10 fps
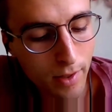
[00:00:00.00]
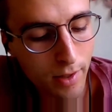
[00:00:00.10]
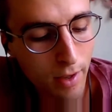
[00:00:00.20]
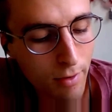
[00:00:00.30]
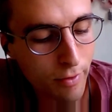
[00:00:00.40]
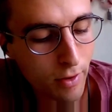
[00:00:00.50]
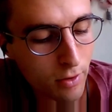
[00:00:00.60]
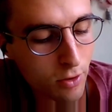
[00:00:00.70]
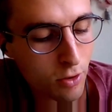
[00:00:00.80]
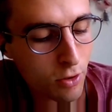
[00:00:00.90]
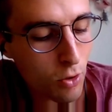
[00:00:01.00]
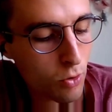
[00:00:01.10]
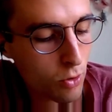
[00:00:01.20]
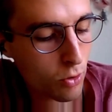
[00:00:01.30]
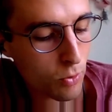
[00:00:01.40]
they feel so
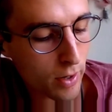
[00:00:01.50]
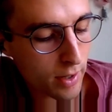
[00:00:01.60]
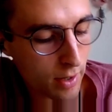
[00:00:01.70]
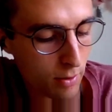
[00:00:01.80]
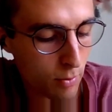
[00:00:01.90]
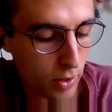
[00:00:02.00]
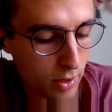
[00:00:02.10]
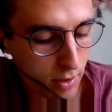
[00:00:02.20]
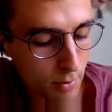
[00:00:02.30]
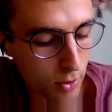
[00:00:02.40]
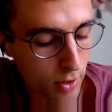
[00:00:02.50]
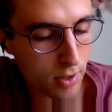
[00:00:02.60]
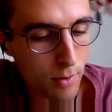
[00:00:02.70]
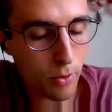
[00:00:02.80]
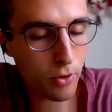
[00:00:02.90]
good when they win some
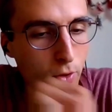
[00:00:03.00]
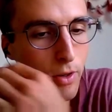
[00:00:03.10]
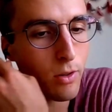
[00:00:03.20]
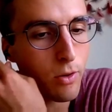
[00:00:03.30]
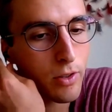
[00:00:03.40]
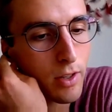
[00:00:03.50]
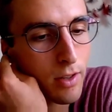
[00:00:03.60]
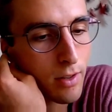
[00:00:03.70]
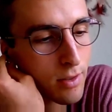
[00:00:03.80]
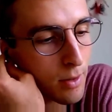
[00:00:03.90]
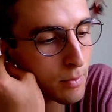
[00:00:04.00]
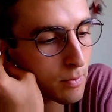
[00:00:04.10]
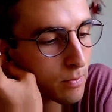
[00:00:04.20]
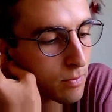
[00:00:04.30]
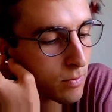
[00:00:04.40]
race in Portugal, or they did
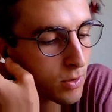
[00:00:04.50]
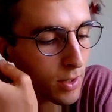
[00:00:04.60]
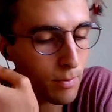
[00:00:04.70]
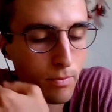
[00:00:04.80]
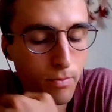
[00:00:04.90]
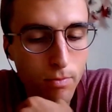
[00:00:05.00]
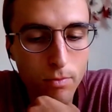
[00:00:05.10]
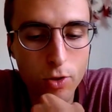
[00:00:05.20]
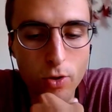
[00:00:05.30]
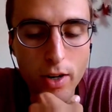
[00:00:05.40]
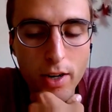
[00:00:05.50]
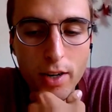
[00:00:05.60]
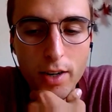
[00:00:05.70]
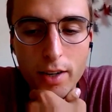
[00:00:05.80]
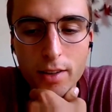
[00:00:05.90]
some
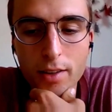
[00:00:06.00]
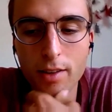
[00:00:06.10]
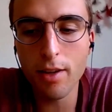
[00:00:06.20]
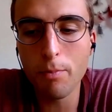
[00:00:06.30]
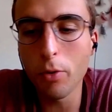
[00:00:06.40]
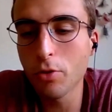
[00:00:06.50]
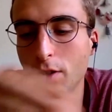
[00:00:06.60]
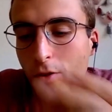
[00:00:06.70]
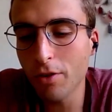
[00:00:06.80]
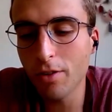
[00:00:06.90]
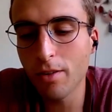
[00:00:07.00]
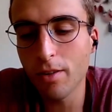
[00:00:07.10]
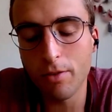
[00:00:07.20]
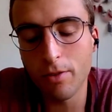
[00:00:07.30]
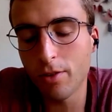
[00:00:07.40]
training and they post it on
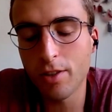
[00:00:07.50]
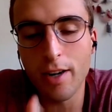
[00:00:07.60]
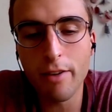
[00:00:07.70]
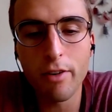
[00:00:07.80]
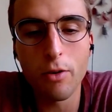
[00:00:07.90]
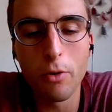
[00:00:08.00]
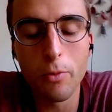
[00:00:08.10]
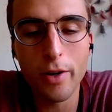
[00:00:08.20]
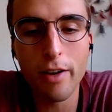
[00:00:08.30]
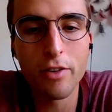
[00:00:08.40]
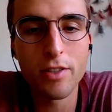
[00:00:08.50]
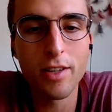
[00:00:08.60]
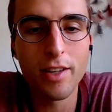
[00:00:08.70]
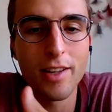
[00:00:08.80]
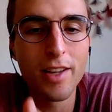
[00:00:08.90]
Strava or whatever,
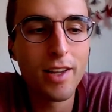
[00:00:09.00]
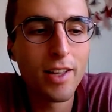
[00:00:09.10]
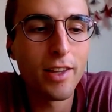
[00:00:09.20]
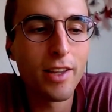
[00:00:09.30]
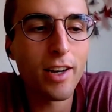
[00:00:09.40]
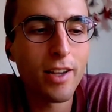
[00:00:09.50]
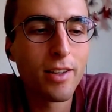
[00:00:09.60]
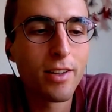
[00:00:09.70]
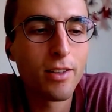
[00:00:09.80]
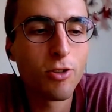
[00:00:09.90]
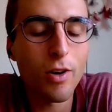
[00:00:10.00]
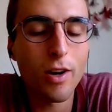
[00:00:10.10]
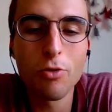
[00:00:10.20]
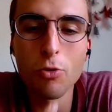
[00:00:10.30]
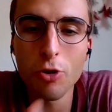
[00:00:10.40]
and they're like
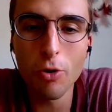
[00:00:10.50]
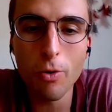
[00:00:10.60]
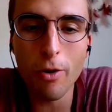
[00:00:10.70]
trying to show